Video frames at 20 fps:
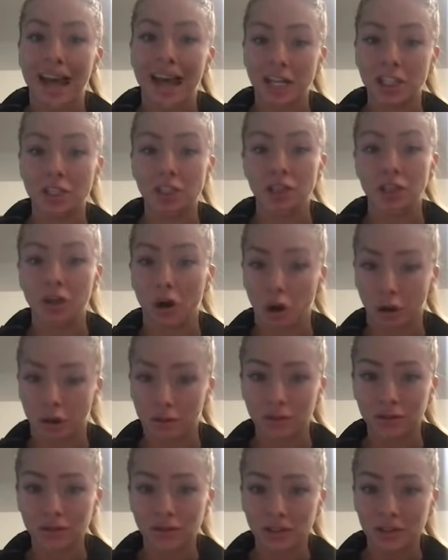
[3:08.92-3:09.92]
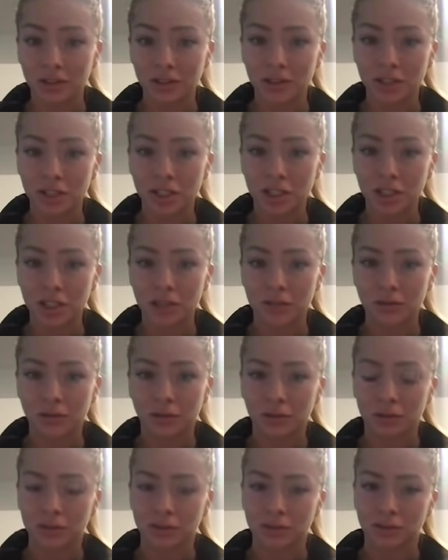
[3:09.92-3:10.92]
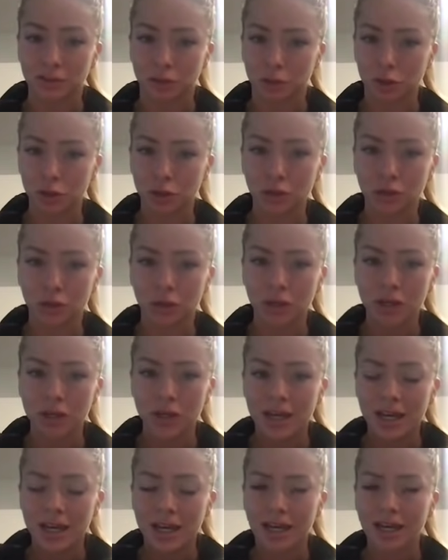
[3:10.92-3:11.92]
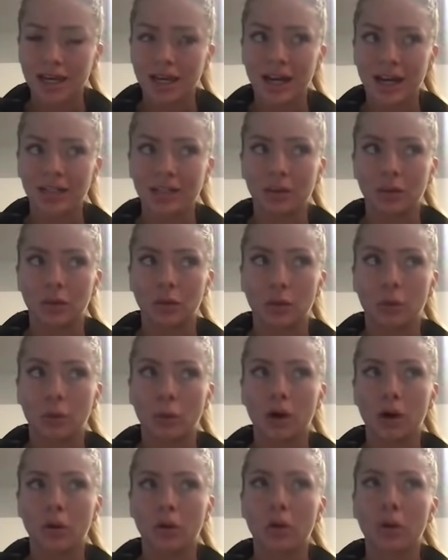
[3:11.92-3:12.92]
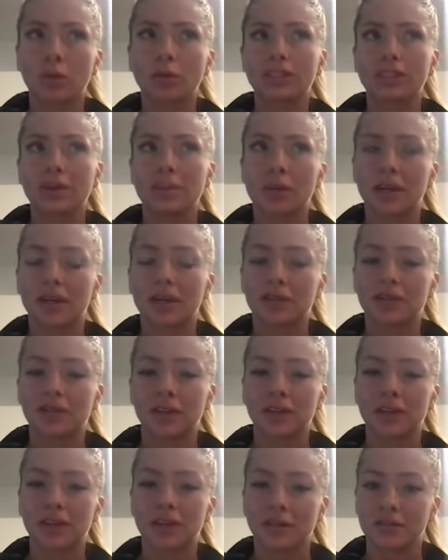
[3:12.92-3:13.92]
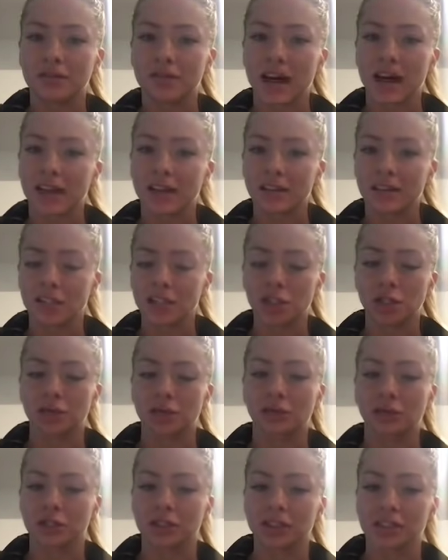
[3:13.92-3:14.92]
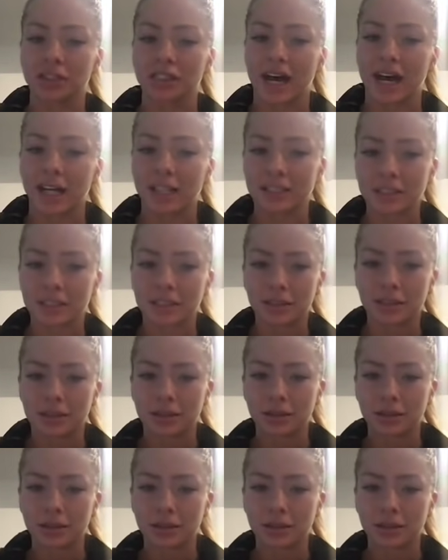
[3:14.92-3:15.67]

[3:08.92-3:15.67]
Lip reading: actually on the field this year versus virtual, and kind of what was the benefit of that this year versus last?